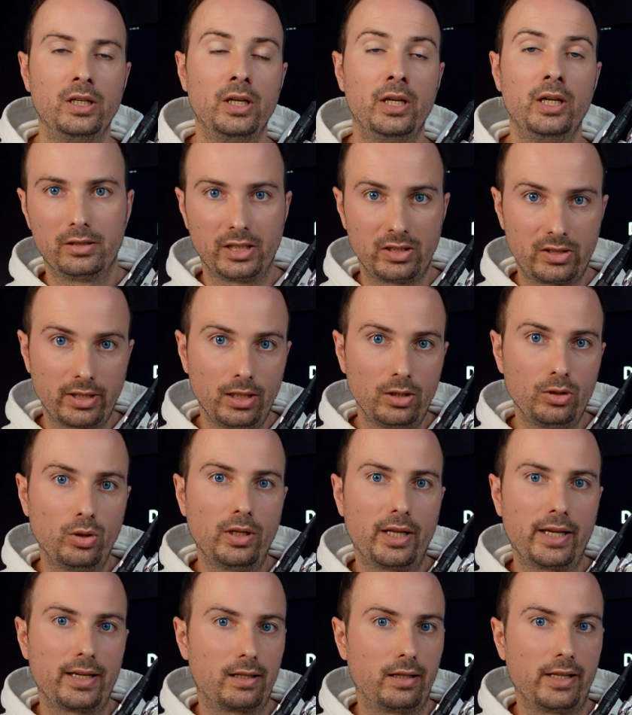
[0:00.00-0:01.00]
They tell you
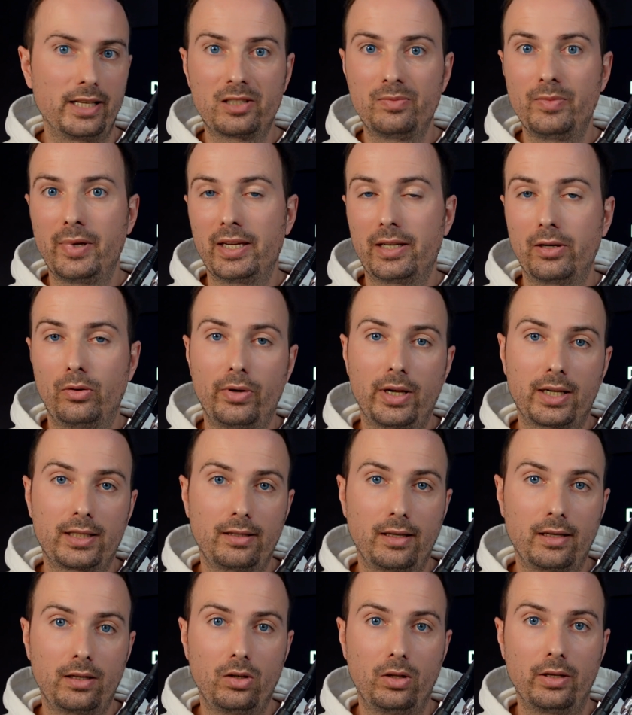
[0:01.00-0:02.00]
like, let's make a
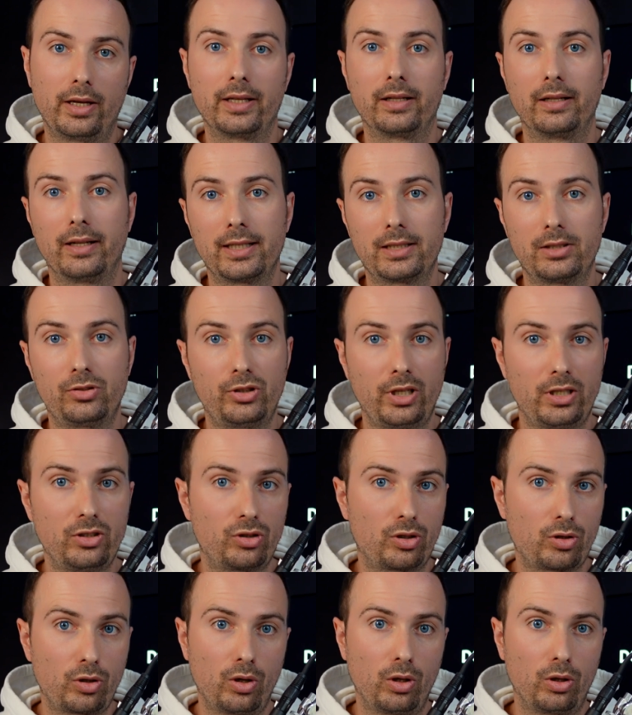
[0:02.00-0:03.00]
rectangle and let's change the
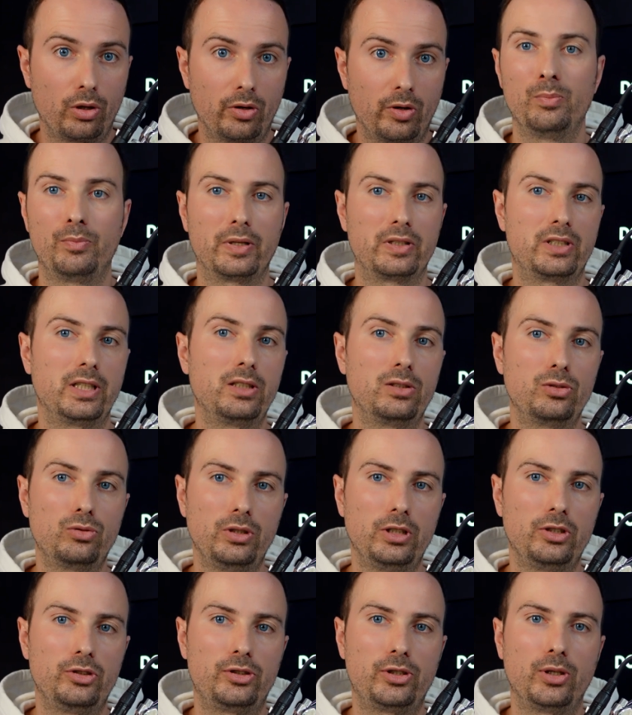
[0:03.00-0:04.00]
color, but they don't
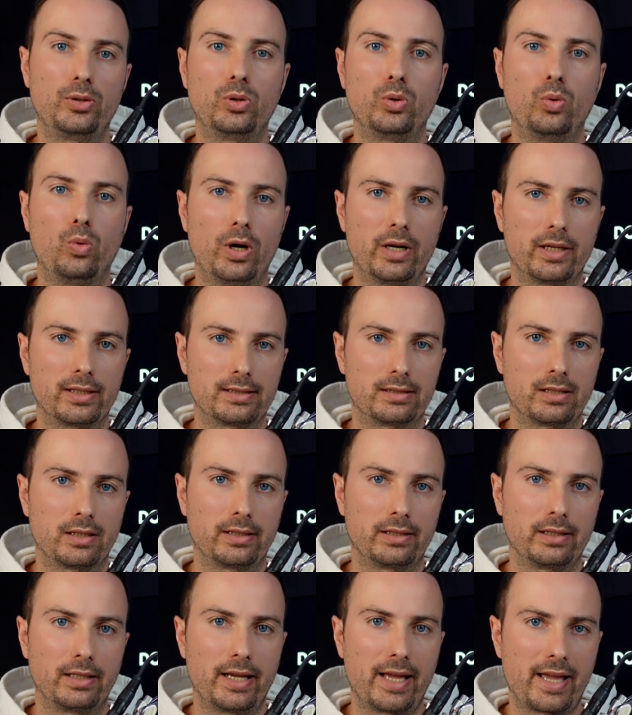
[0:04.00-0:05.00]
really show you where it's
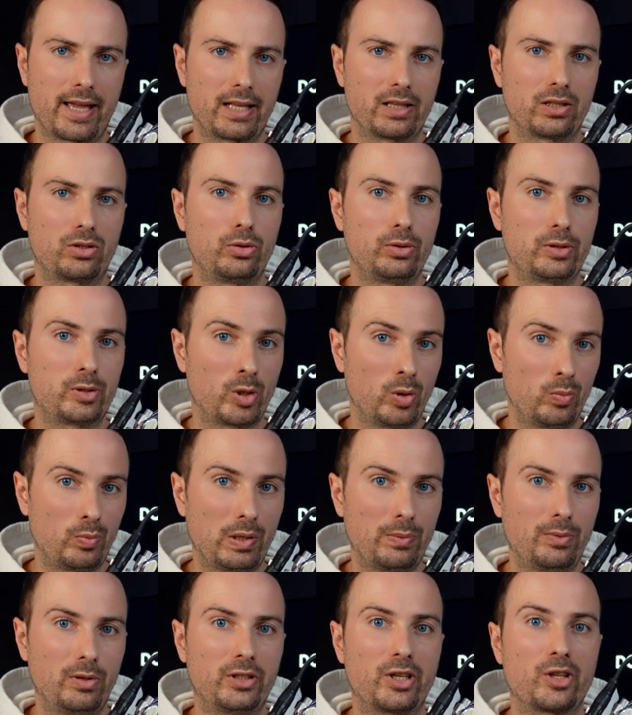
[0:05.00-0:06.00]
done, and to some
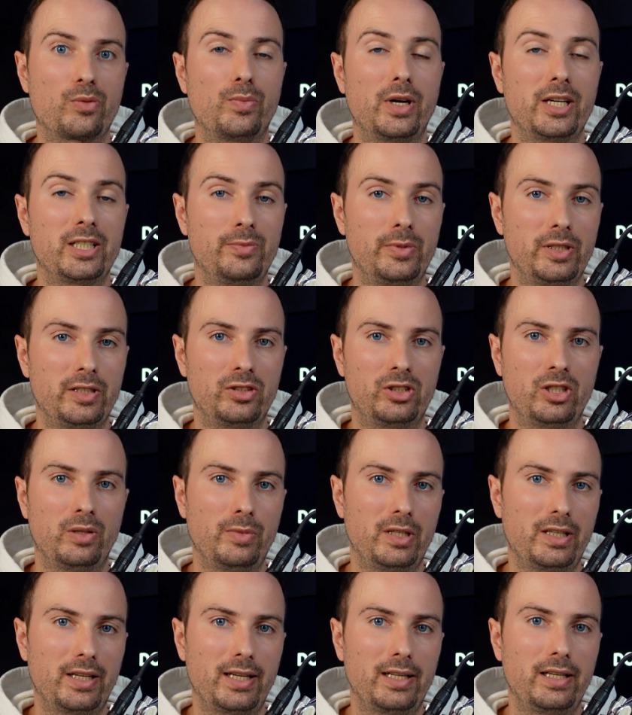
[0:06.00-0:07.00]
people that might be
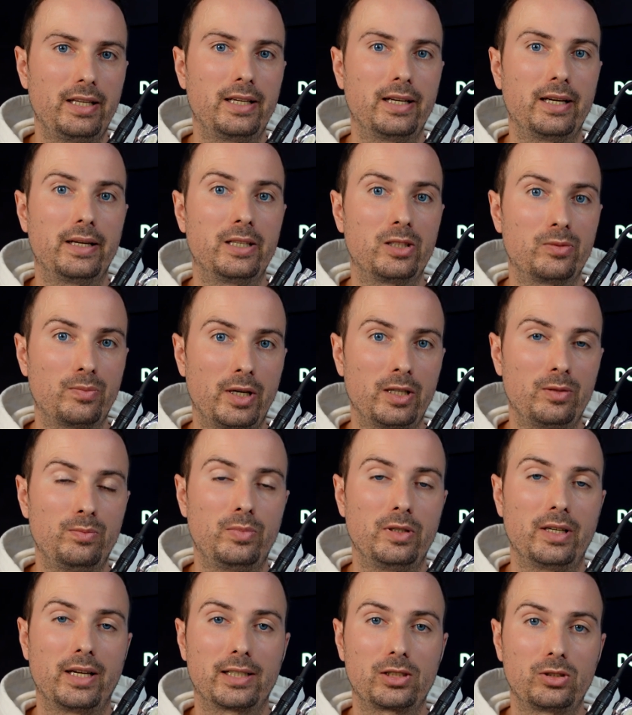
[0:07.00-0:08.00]
intimidating and it might be
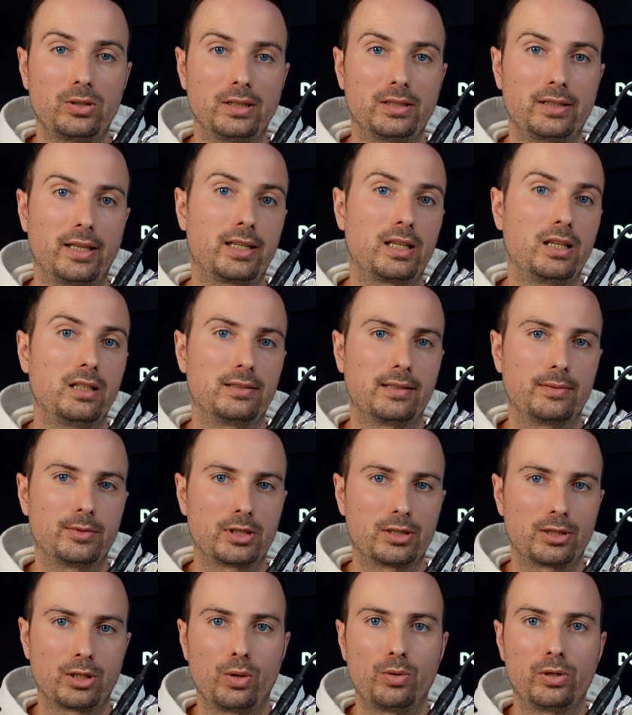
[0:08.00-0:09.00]
actually taking them
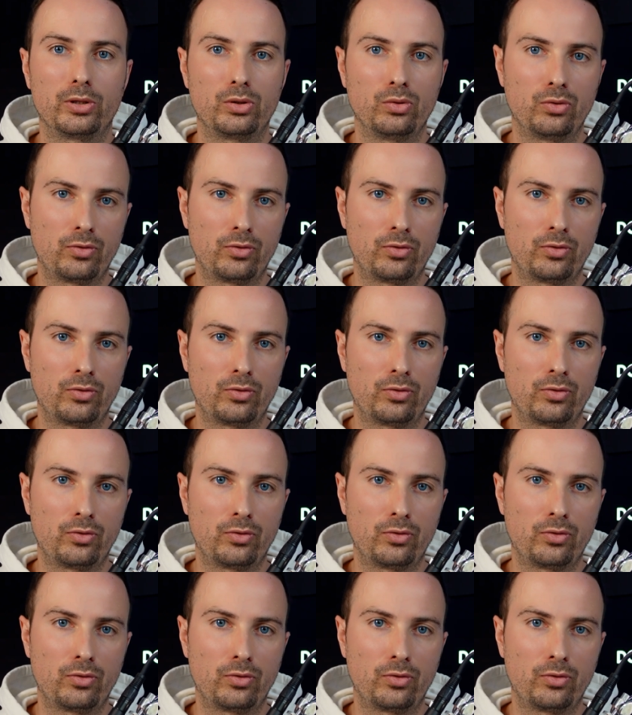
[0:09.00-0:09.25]
slower to